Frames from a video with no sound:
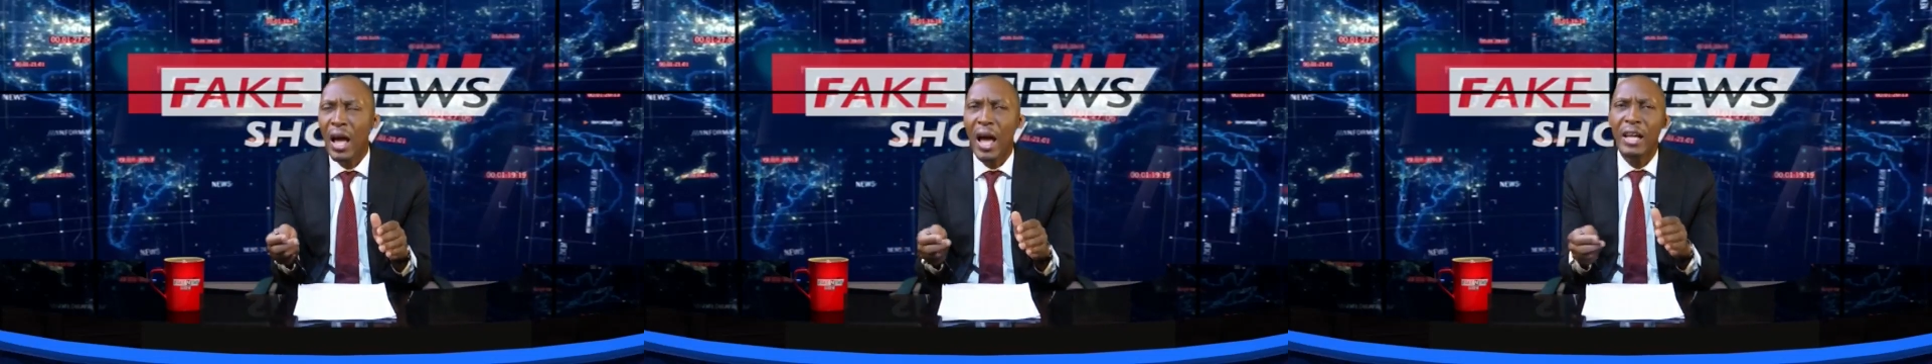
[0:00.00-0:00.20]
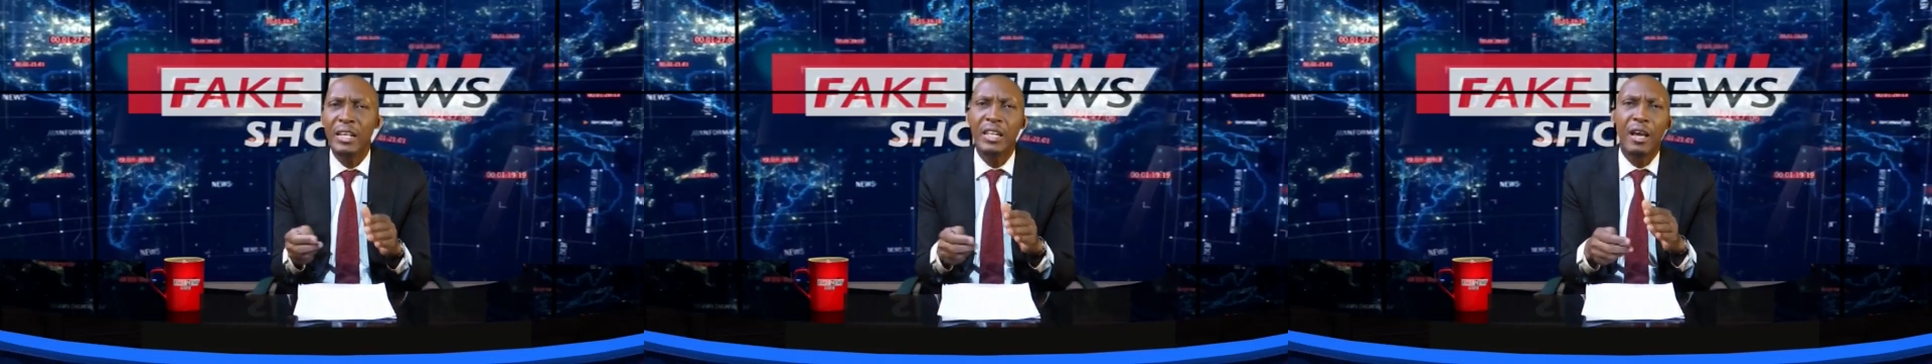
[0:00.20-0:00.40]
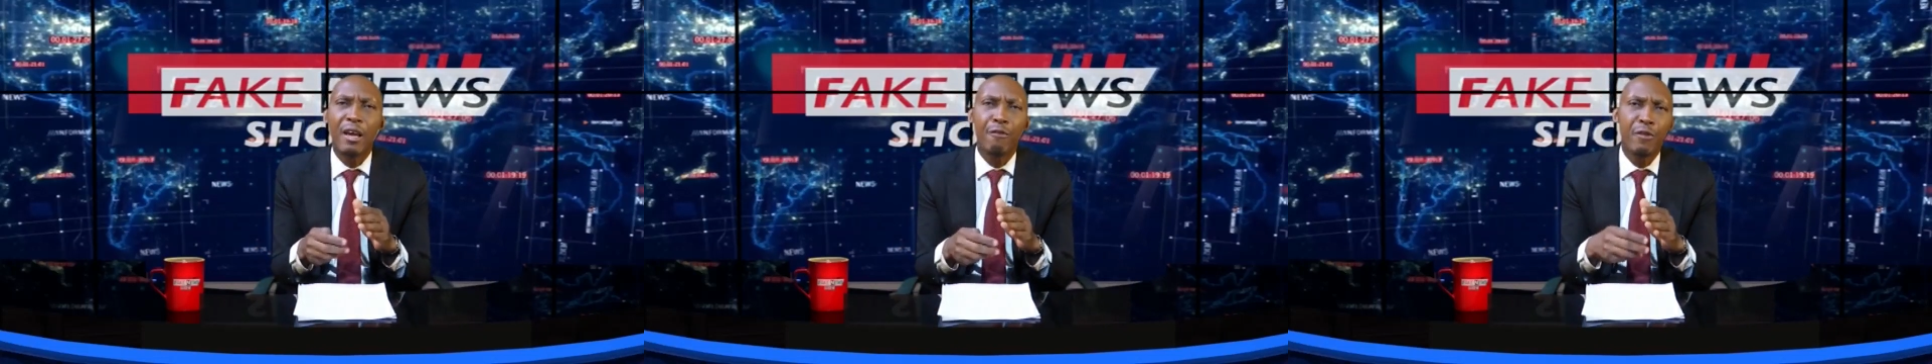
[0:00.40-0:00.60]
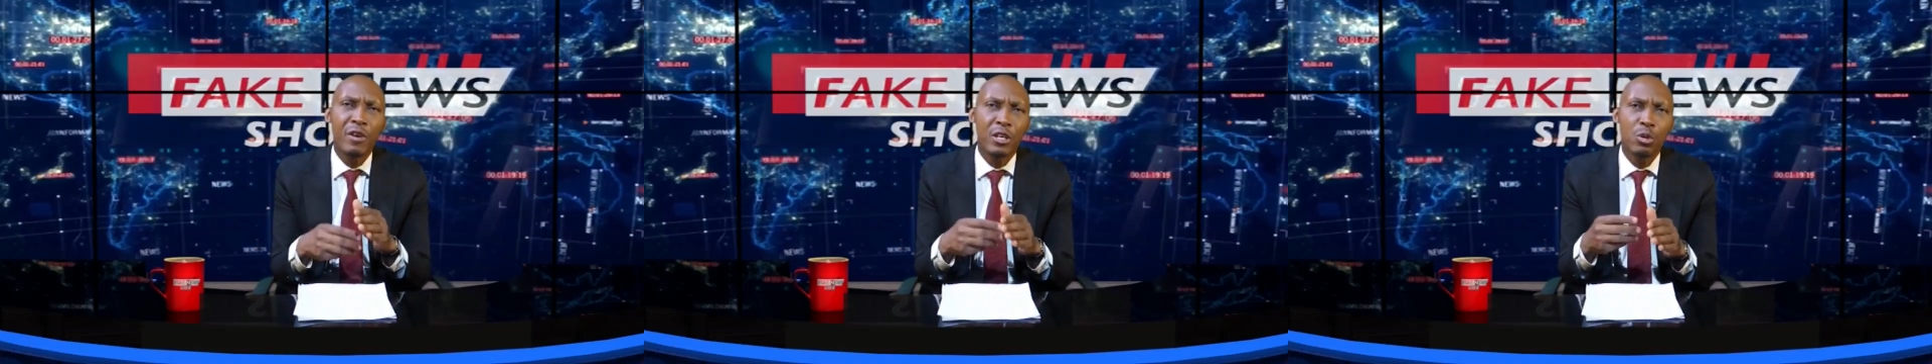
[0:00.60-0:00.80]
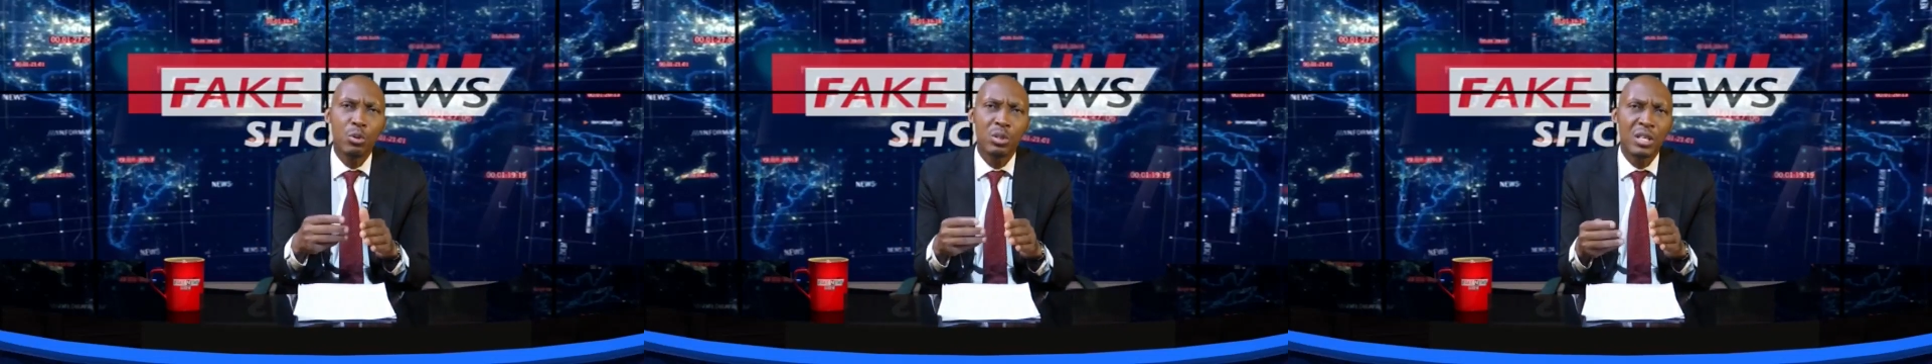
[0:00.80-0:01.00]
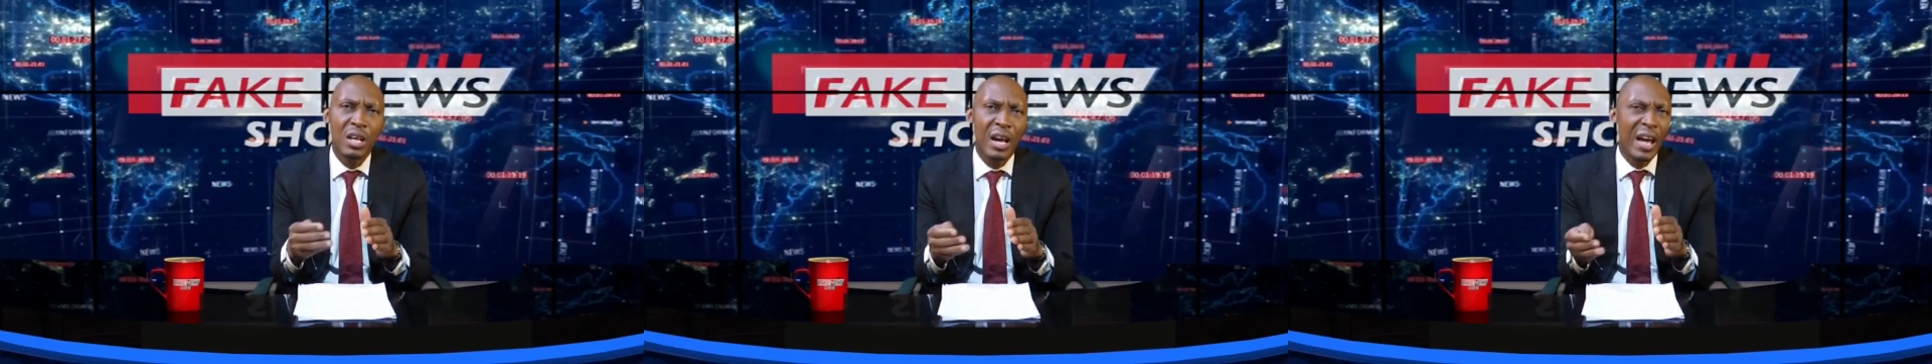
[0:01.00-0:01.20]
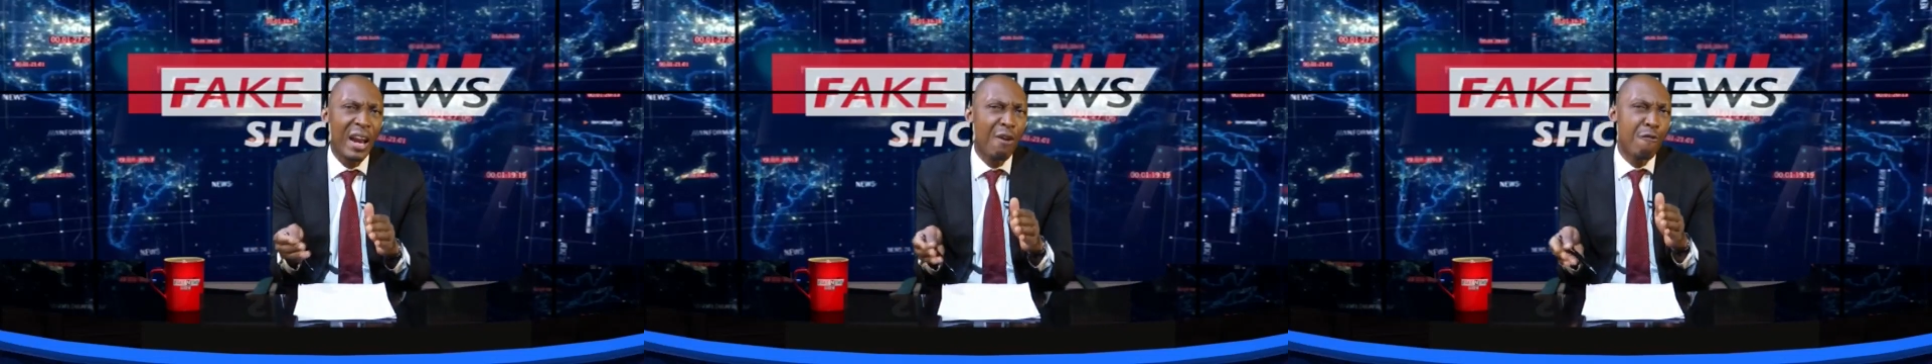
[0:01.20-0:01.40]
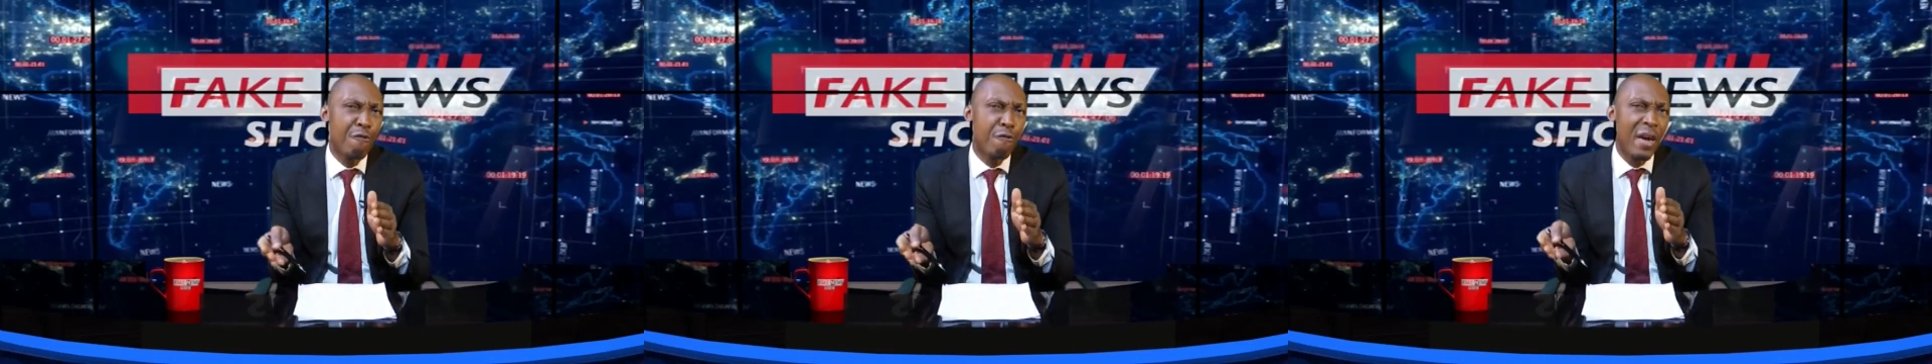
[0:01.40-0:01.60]
and fake news
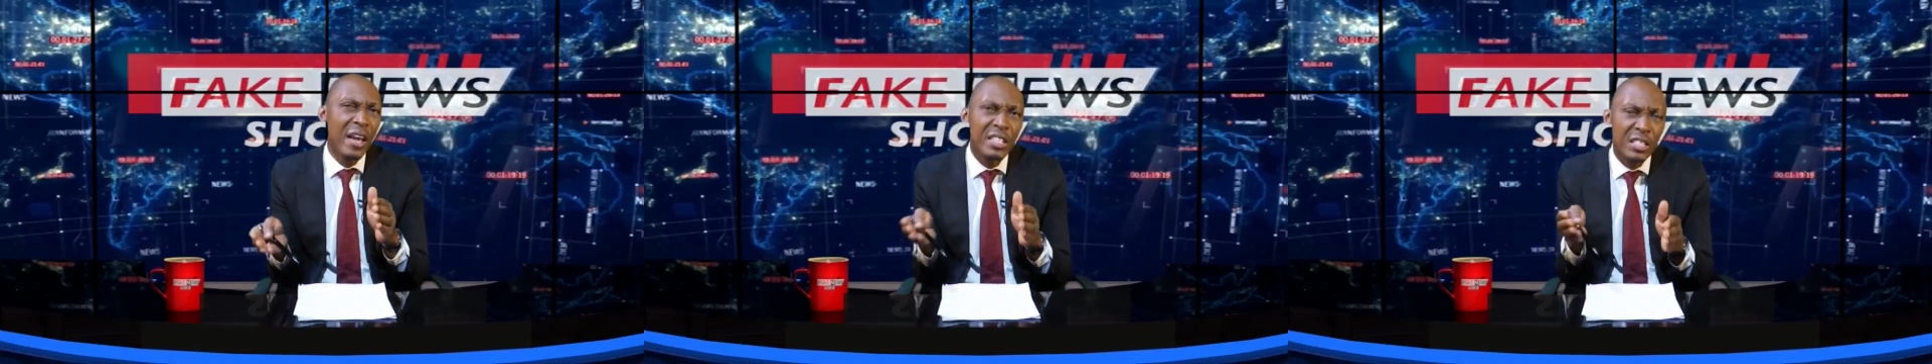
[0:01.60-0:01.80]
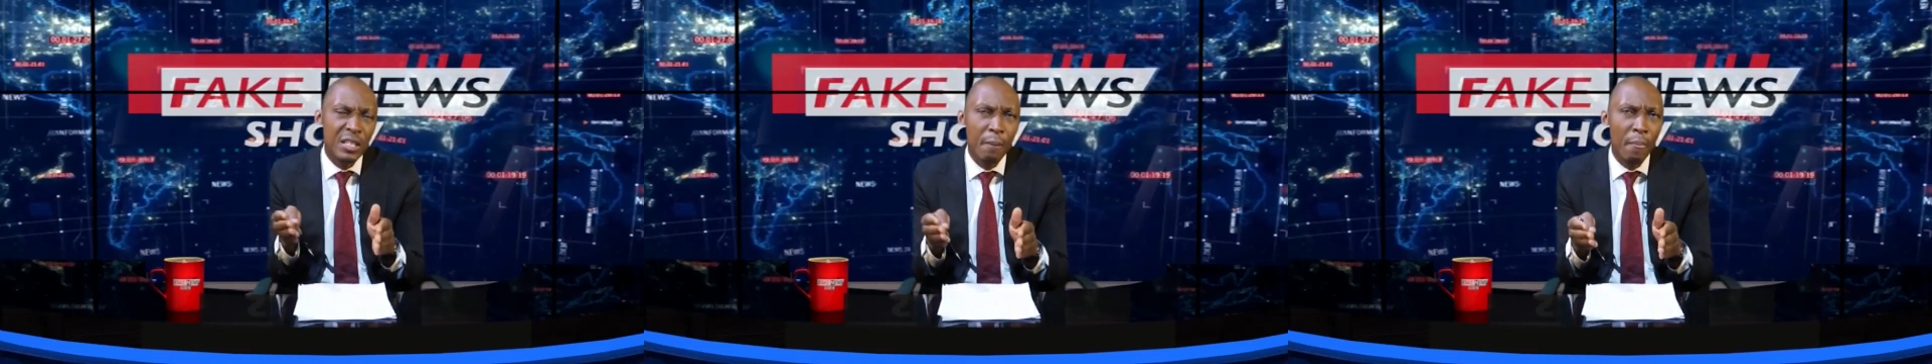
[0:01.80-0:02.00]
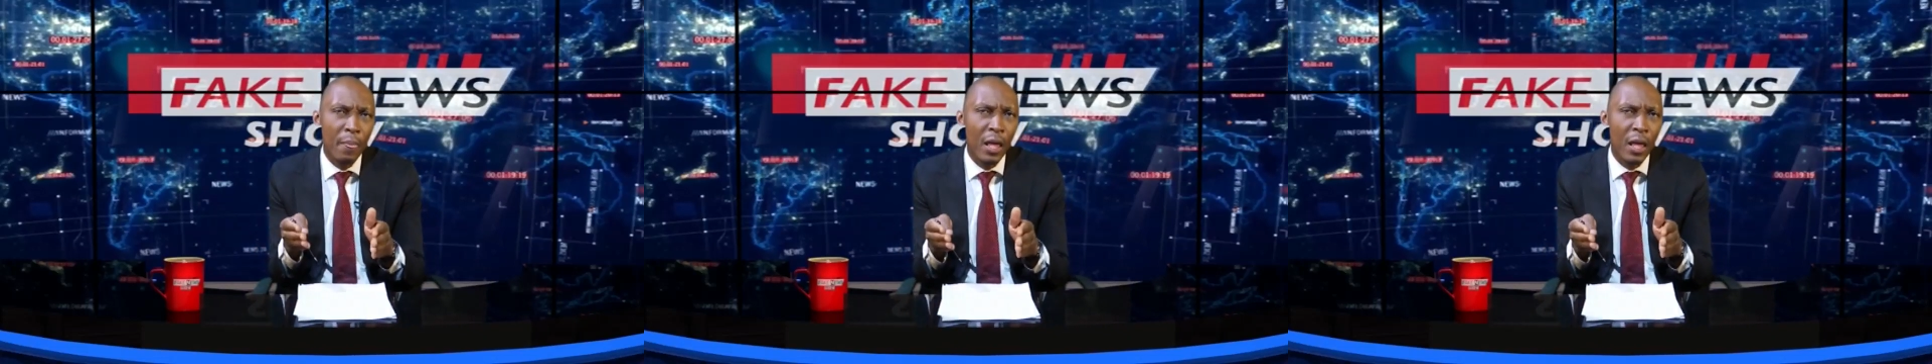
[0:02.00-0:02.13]
can affect